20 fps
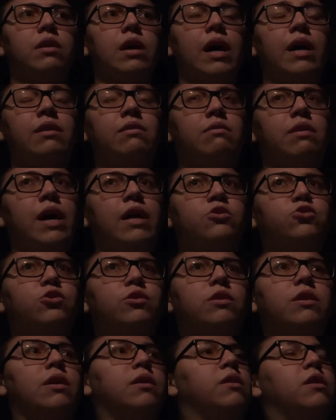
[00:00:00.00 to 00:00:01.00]
I
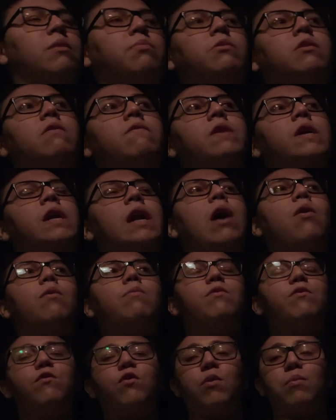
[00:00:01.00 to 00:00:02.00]
actually ended up leaving an
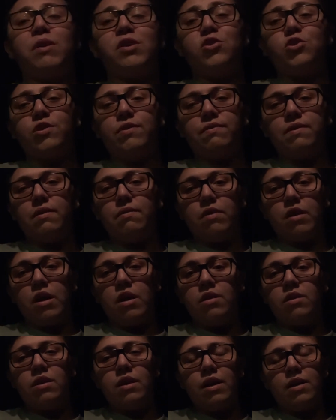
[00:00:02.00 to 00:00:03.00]
hour before my shift even
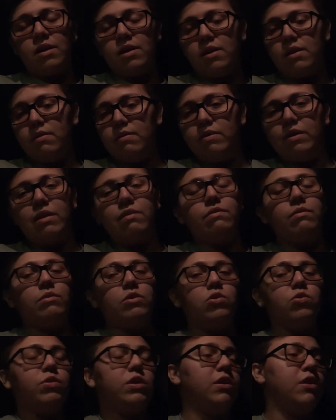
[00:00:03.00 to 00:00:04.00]
ended. I didn't even give them
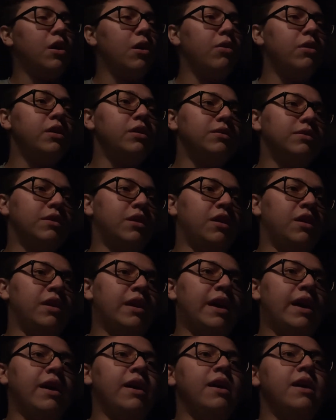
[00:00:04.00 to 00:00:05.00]
a 2-week notice, none of
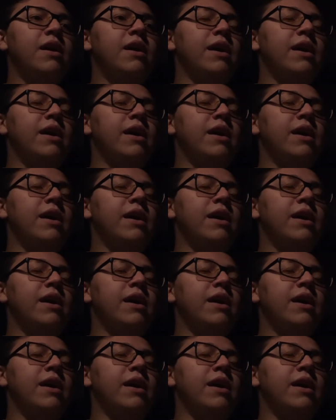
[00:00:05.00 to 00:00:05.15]
that.